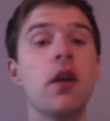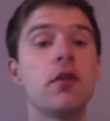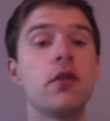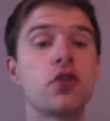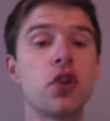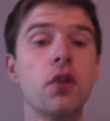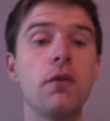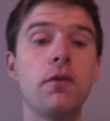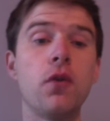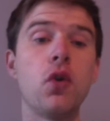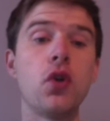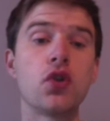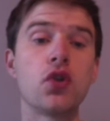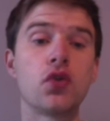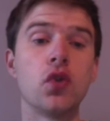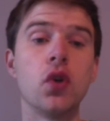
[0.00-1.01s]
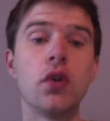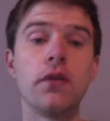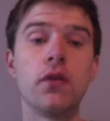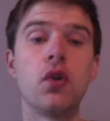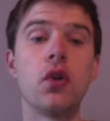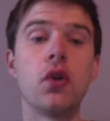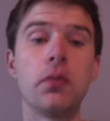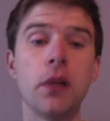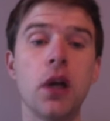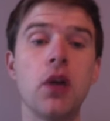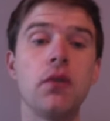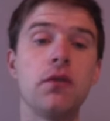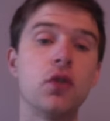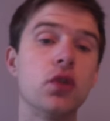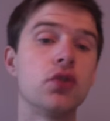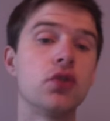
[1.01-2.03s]
So four draw, four blow,
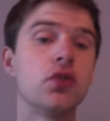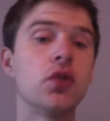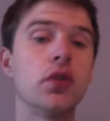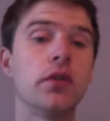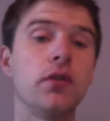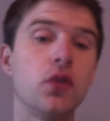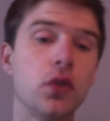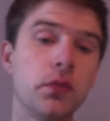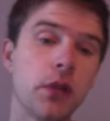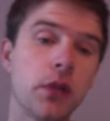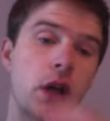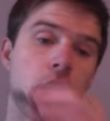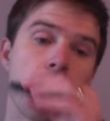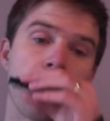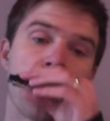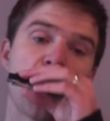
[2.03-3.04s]
four draw, four blow.